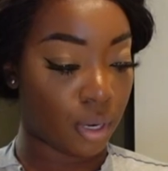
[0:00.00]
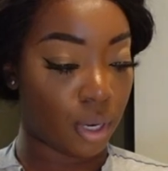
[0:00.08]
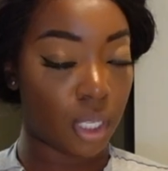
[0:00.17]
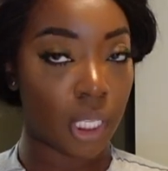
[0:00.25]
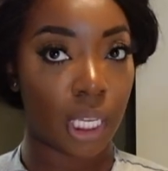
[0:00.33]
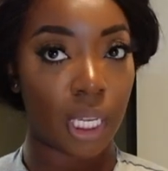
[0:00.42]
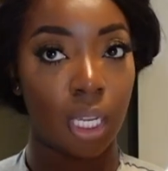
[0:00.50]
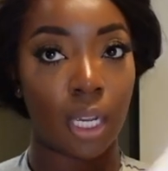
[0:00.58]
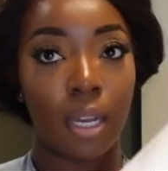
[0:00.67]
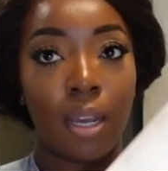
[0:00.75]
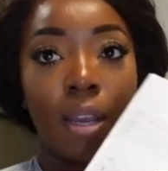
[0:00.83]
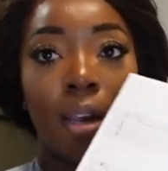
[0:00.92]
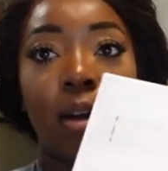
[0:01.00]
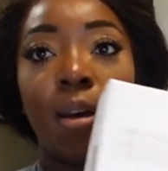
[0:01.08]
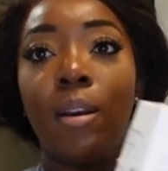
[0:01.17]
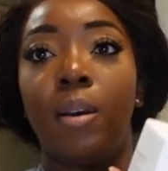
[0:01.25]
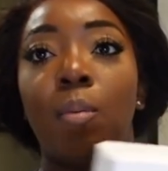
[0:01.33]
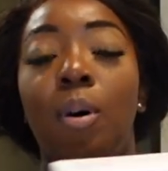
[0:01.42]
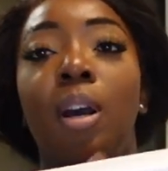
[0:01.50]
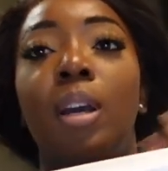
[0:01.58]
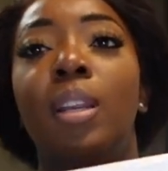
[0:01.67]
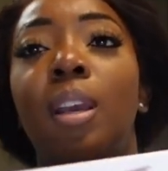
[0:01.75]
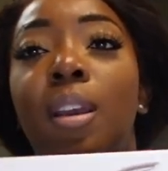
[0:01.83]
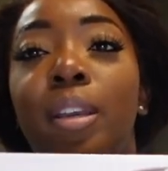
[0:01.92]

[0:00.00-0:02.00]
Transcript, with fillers: curling one.